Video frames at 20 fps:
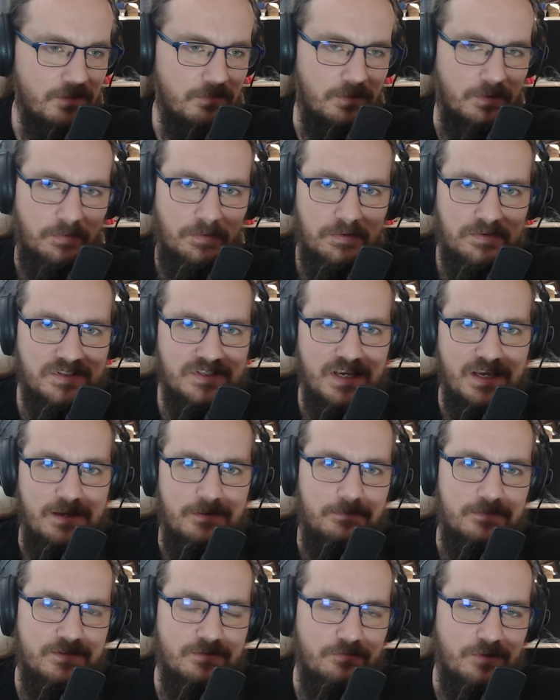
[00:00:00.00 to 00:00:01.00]
But we'll
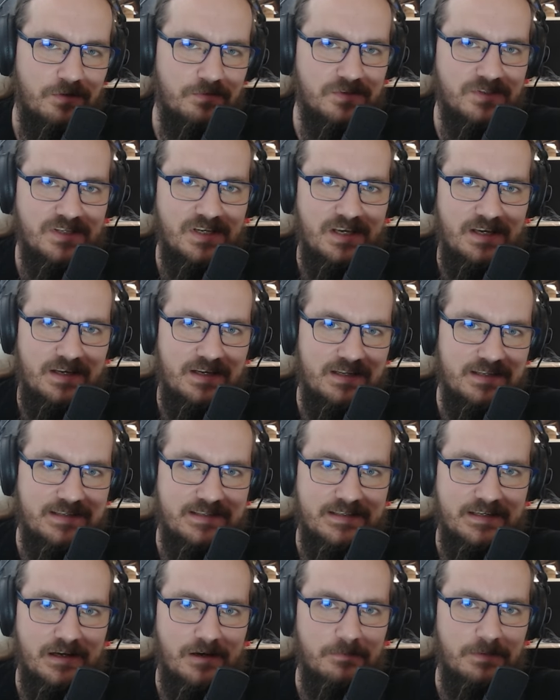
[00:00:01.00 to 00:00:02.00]
see. We'll see.
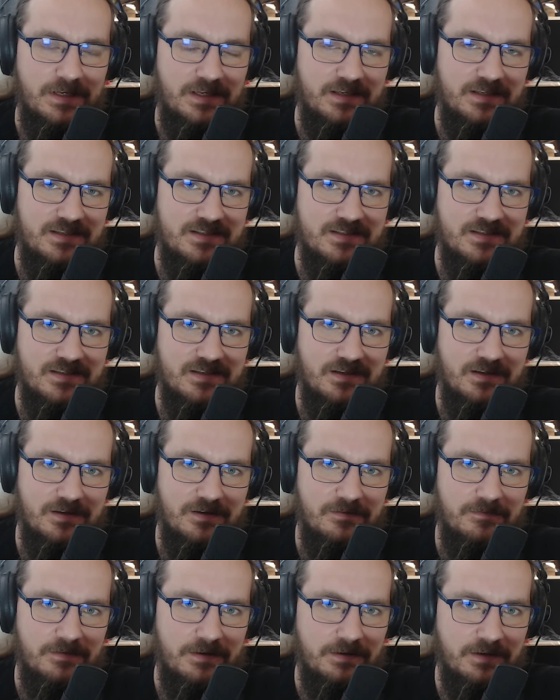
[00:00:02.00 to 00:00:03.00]
It's coming. It's
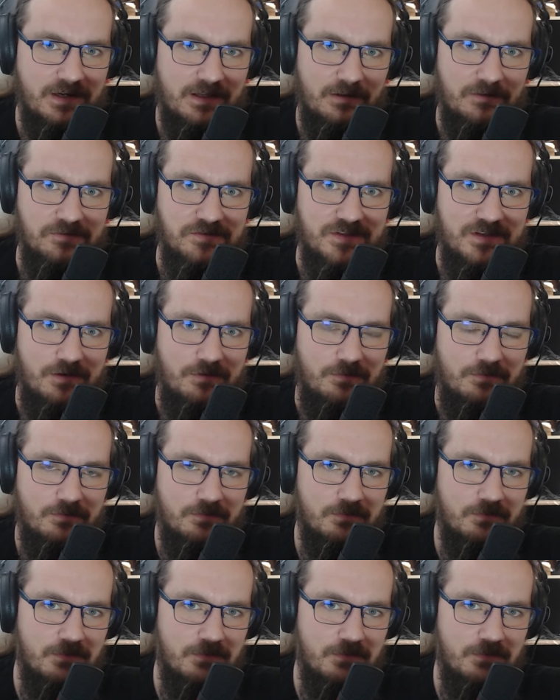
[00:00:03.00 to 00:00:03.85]
very close now.